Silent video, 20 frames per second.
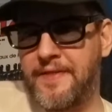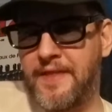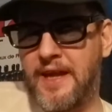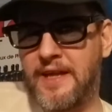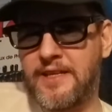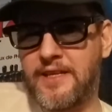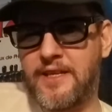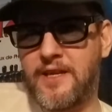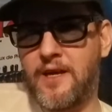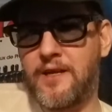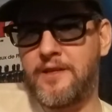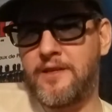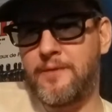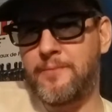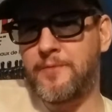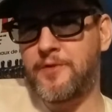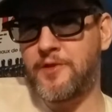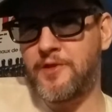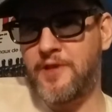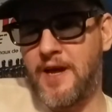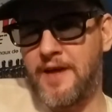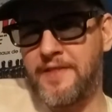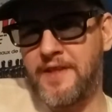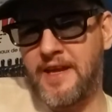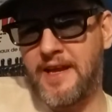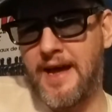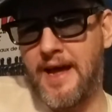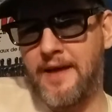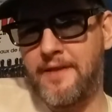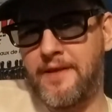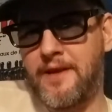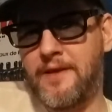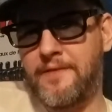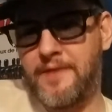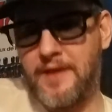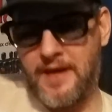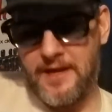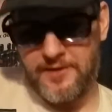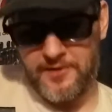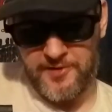that Gundam style,
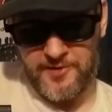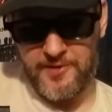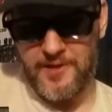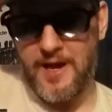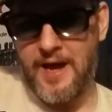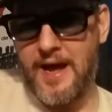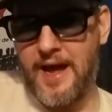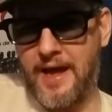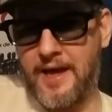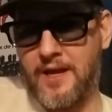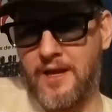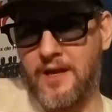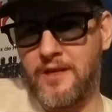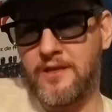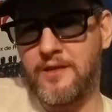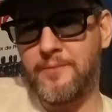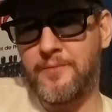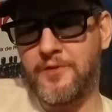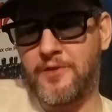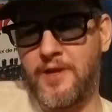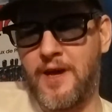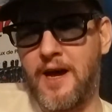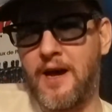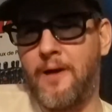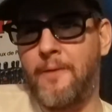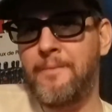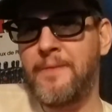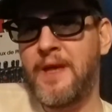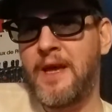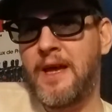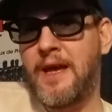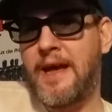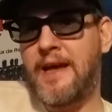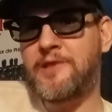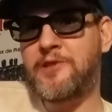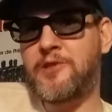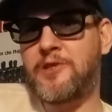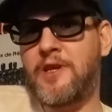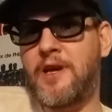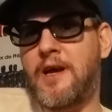that Psy Gundam style
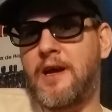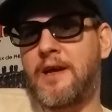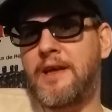has